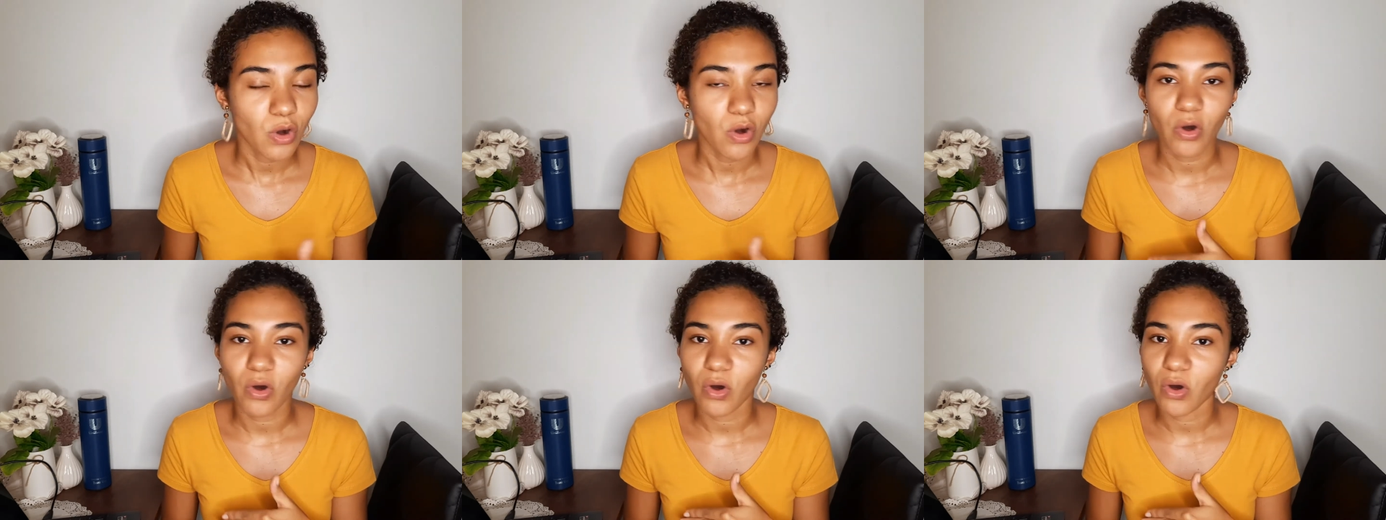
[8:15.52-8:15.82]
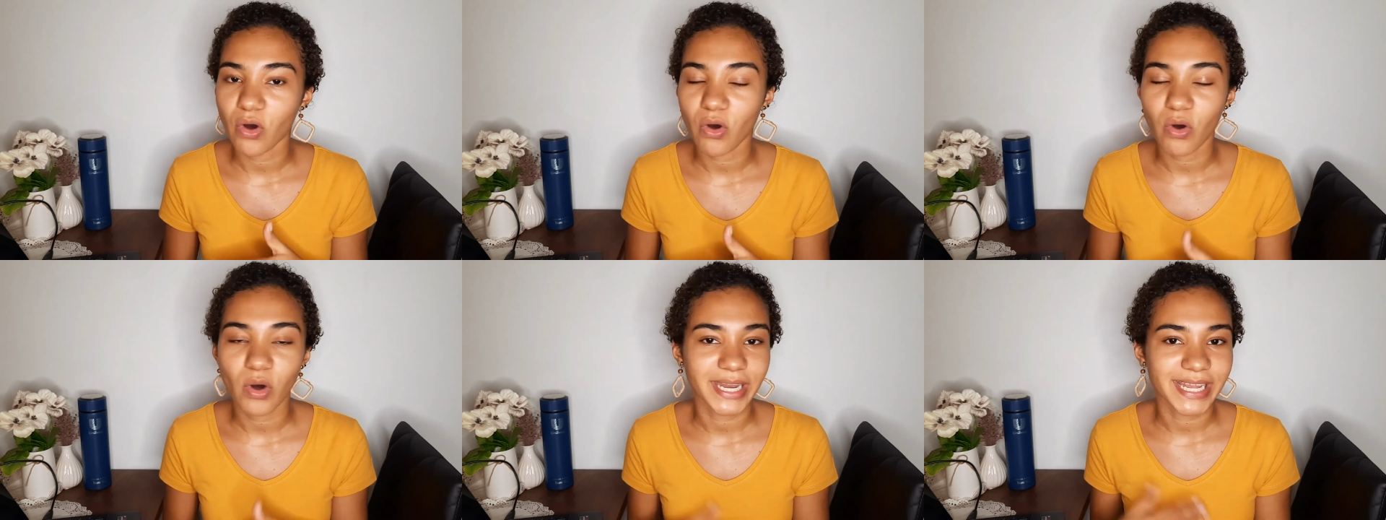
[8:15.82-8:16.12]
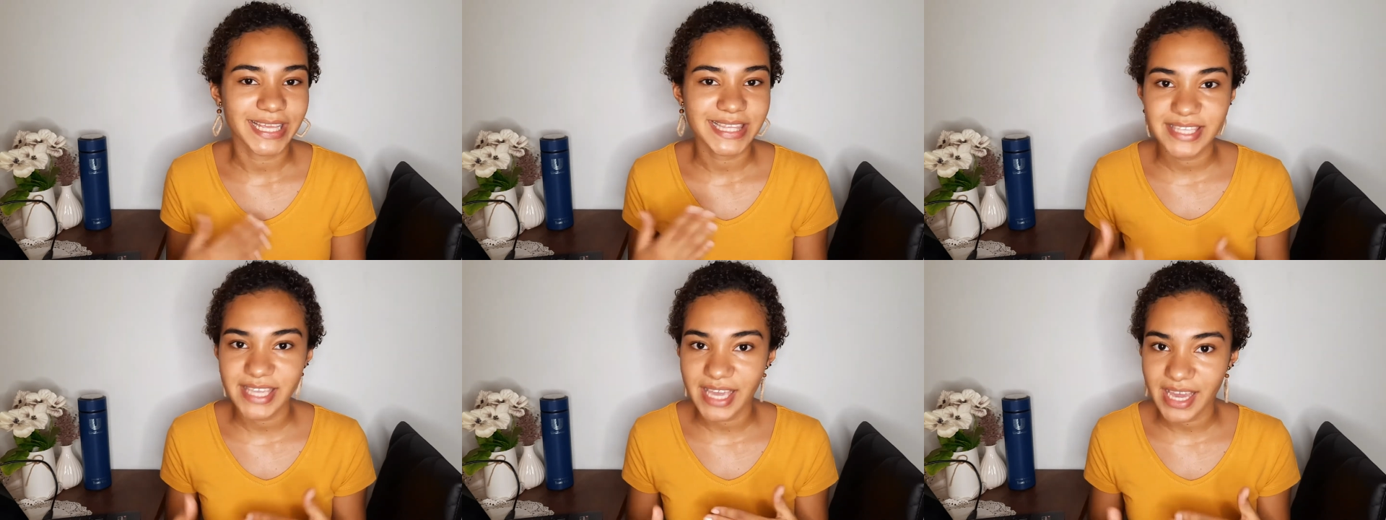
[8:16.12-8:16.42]
or on
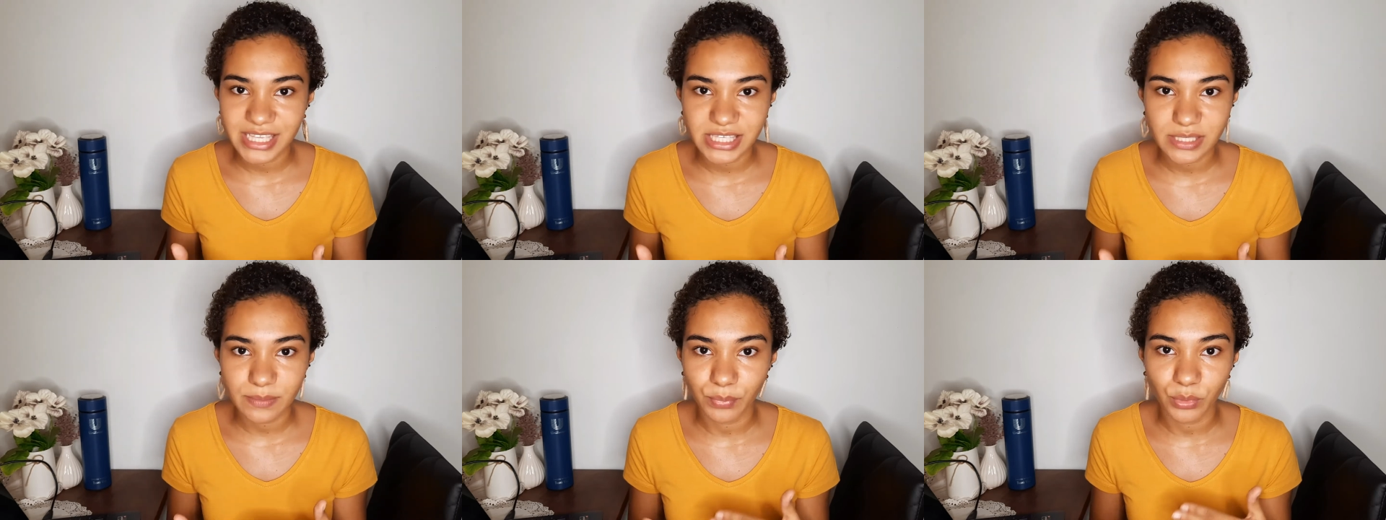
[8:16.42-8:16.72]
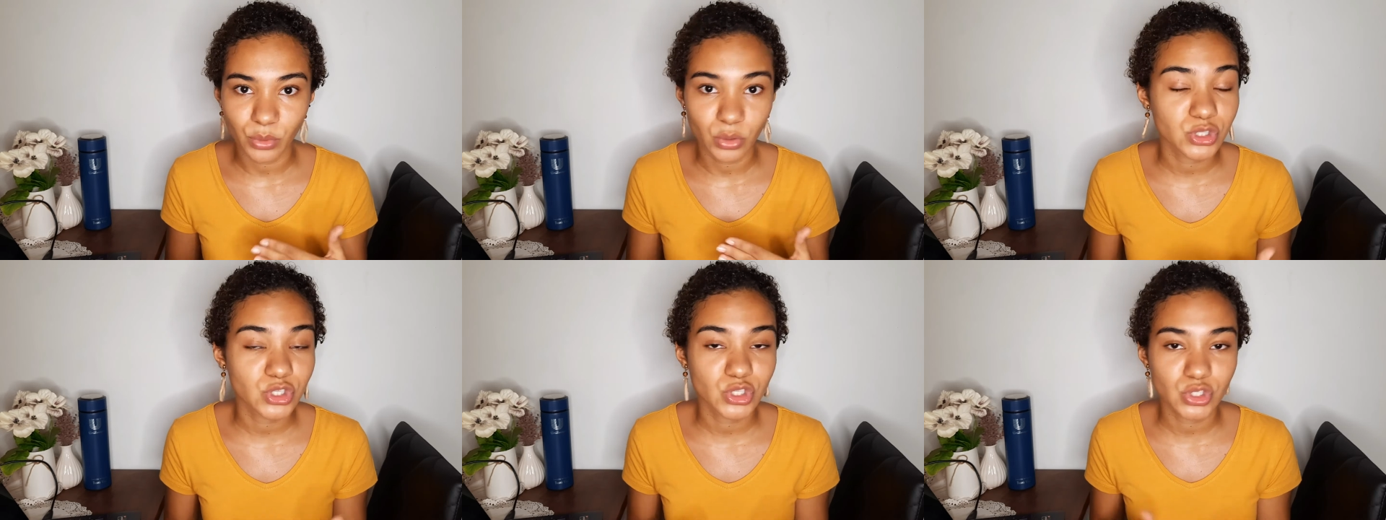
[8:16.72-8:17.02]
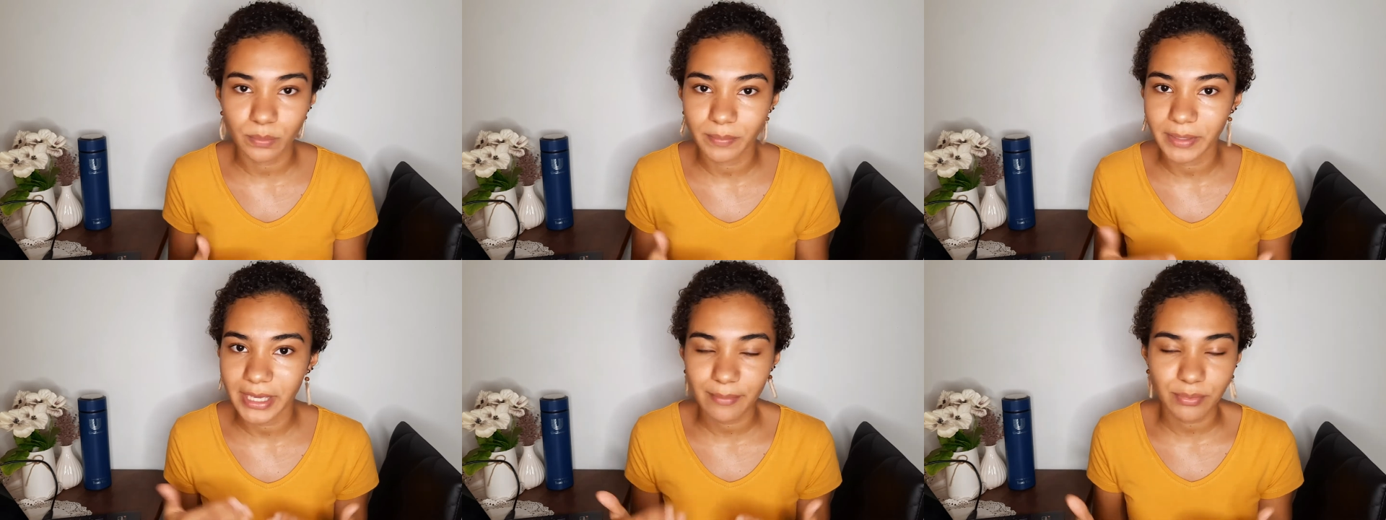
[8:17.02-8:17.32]
a textbook
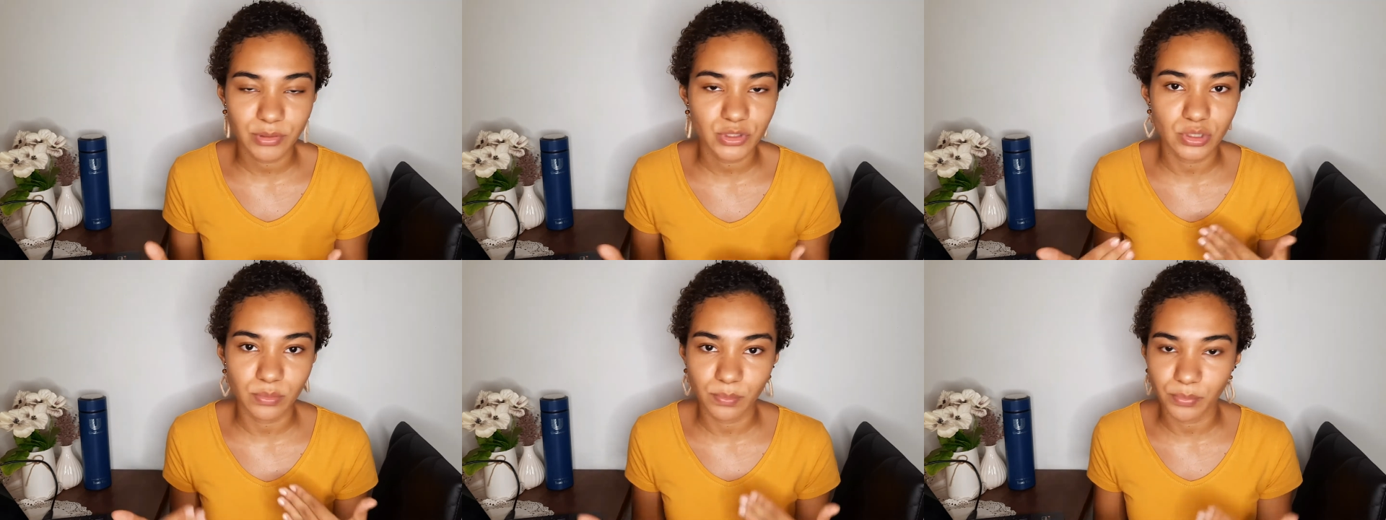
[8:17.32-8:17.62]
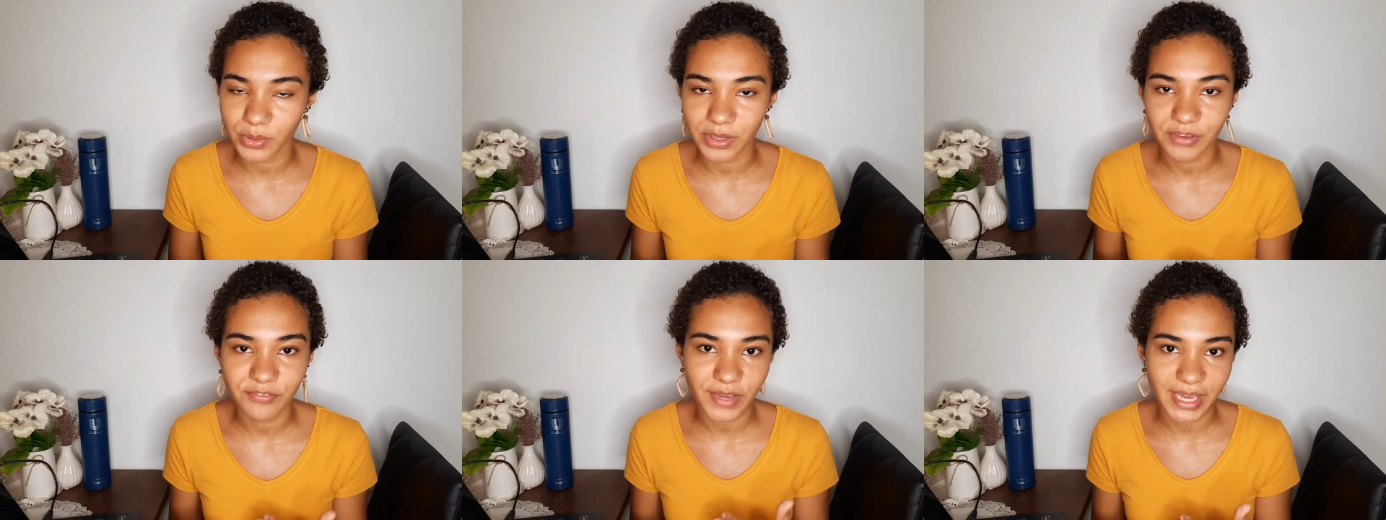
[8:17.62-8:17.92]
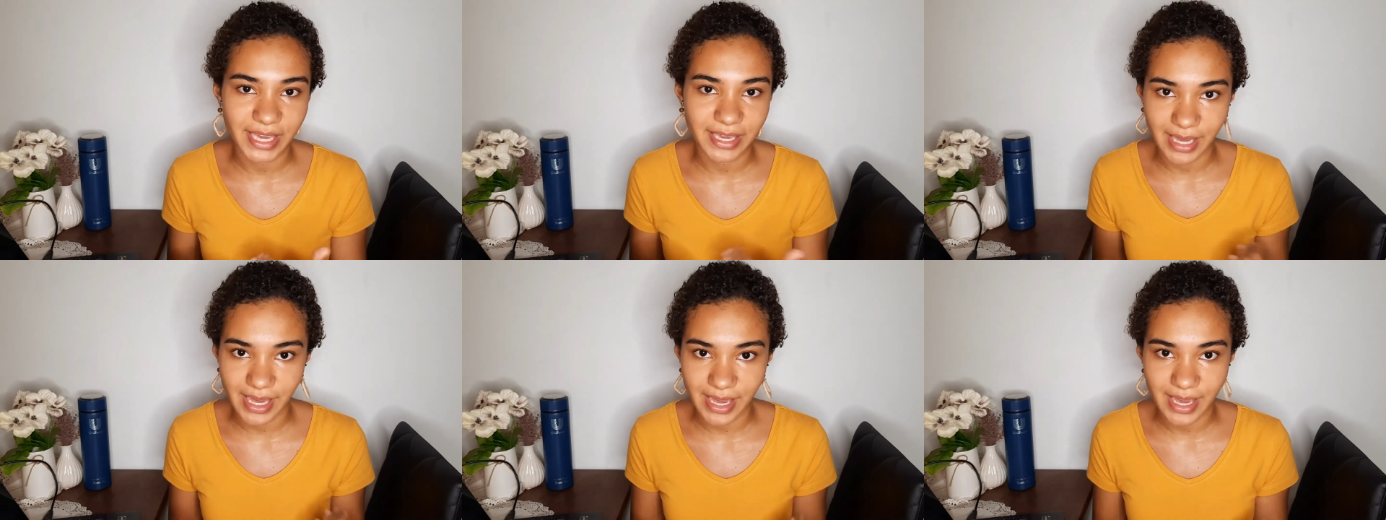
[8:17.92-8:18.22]
to be able to brief
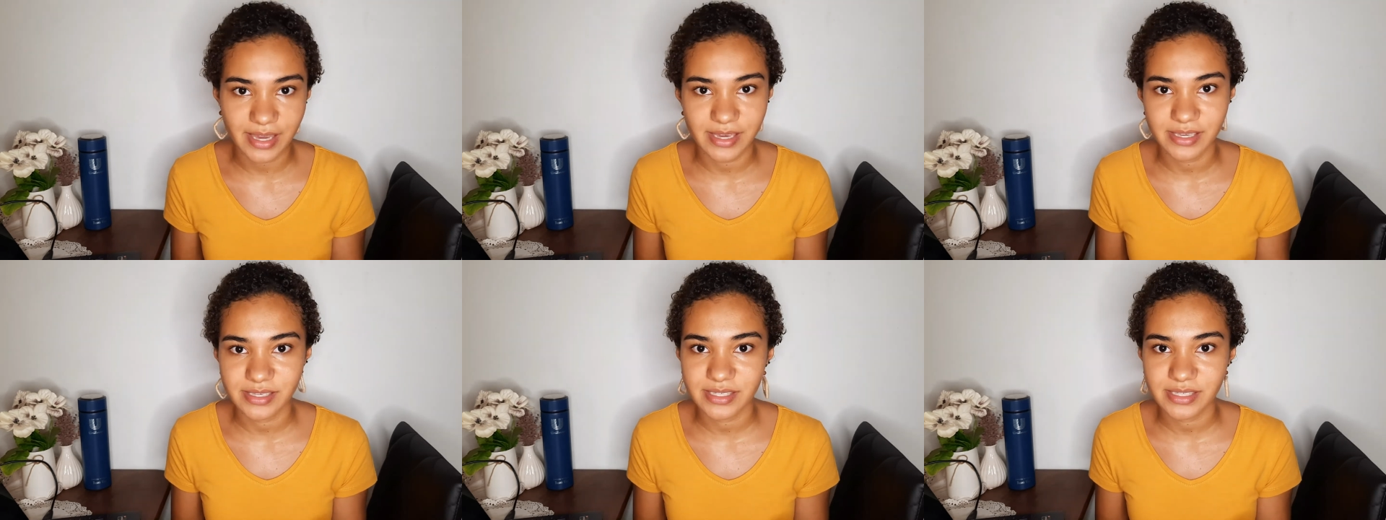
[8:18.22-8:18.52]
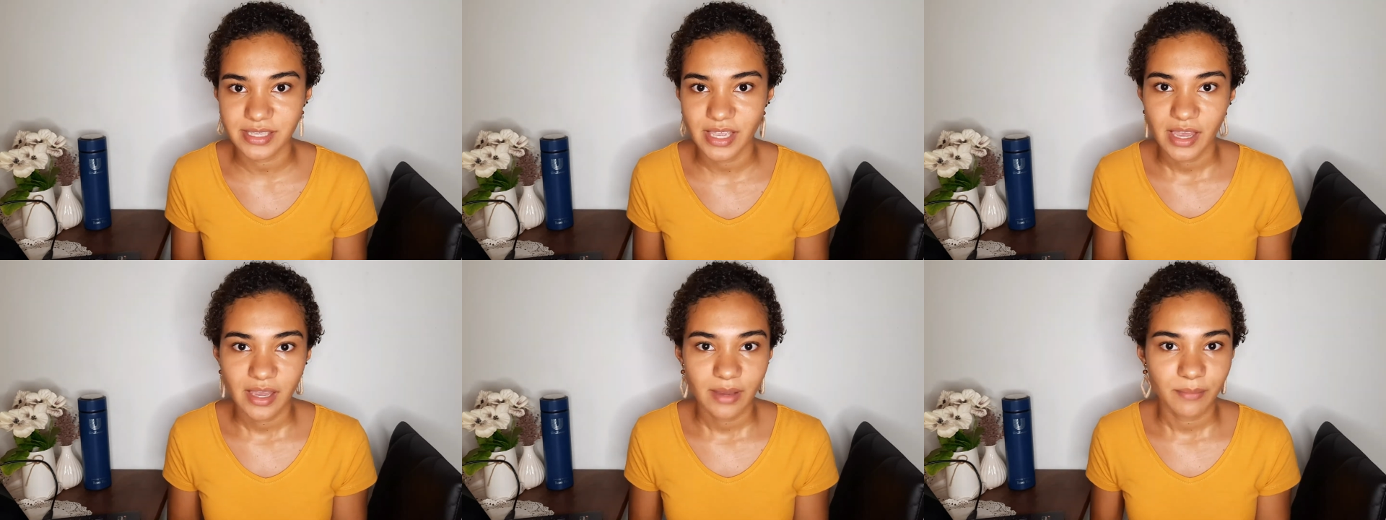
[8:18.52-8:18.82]
a case,